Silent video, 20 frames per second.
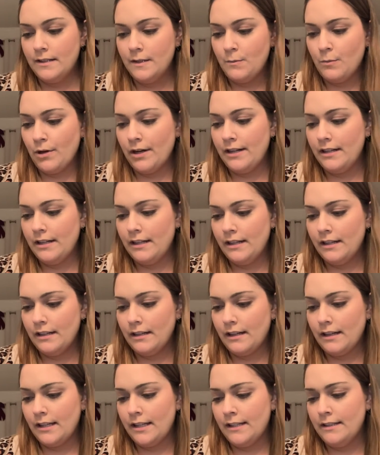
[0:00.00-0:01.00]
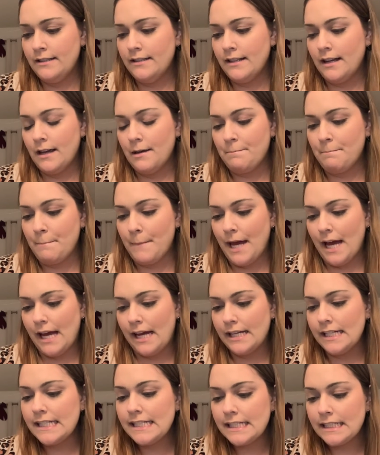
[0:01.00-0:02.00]
Brightening Enzyme
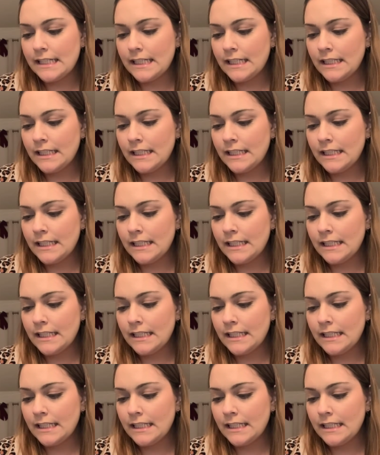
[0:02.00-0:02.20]
Mask.